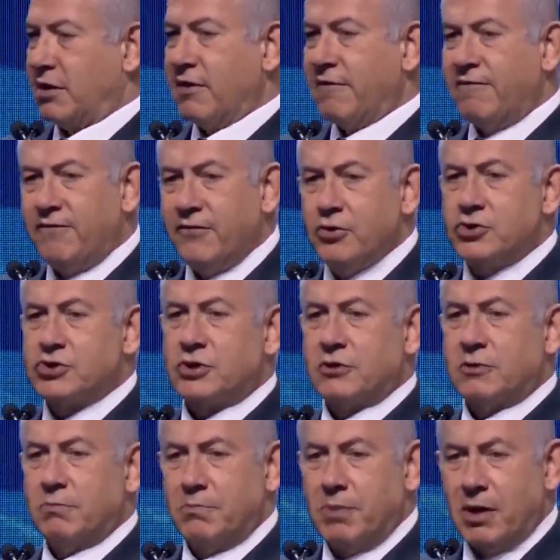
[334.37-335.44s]
the
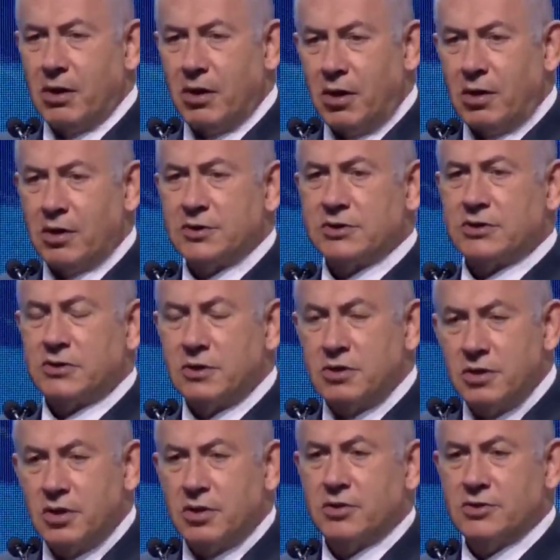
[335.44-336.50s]
future belongs to
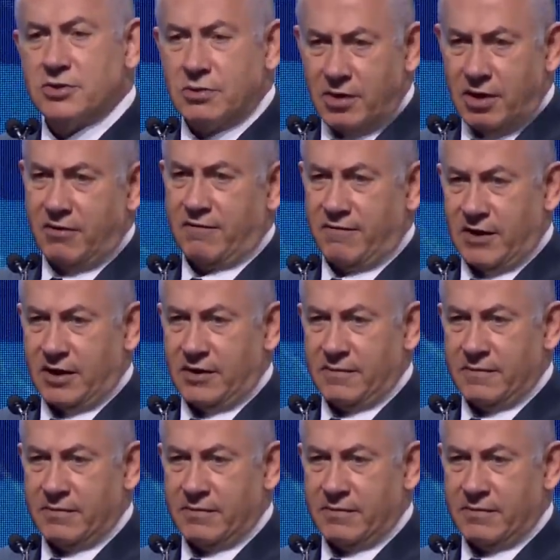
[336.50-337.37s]
those who innovate.